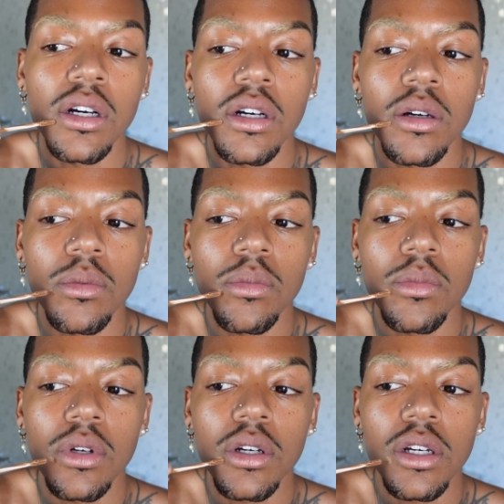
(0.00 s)
I'm gonna put
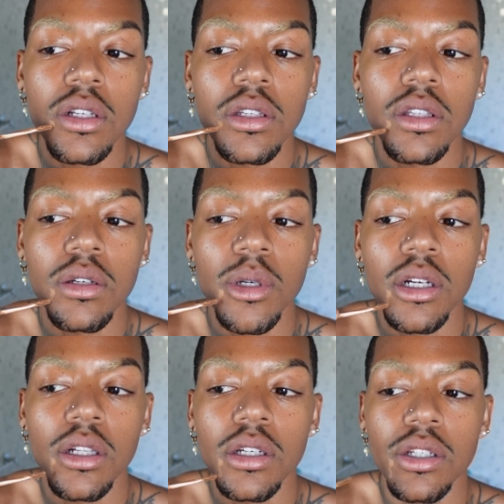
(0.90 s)
on a little
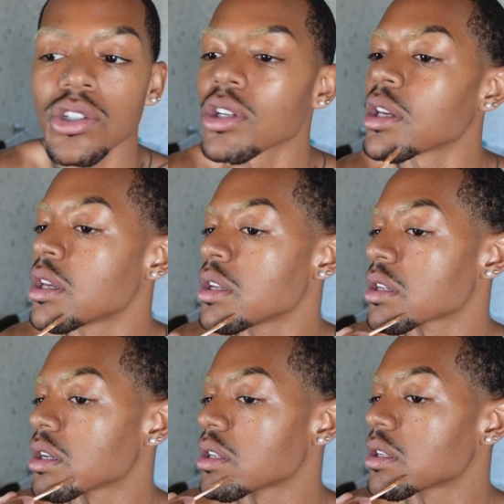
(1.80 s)
concealer. And
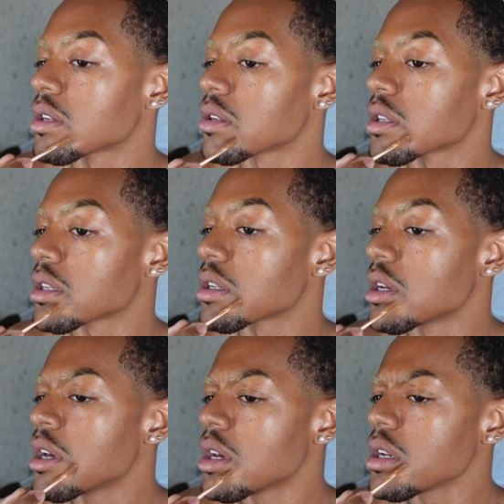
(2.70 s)
this is like really
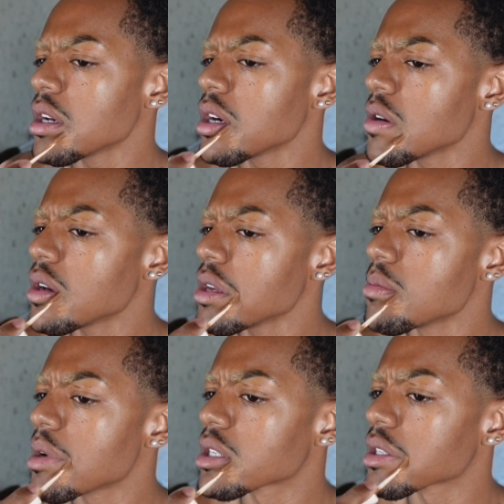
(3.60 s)
quick. This
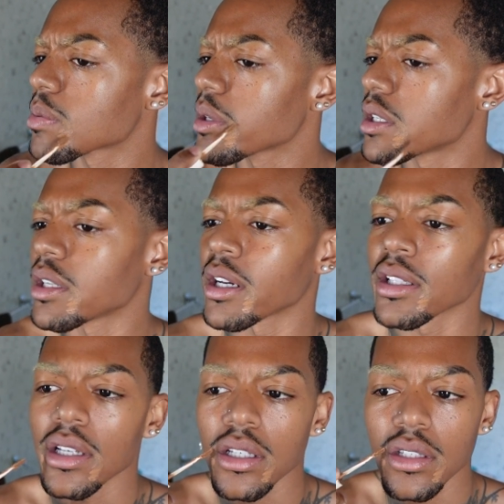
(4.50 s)
is Fenty's Pro
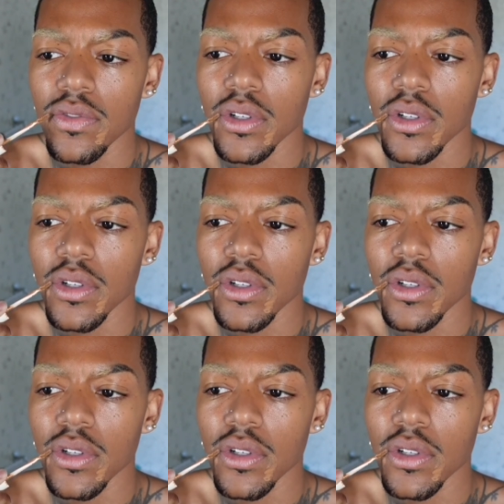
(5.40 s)
Filter and I'm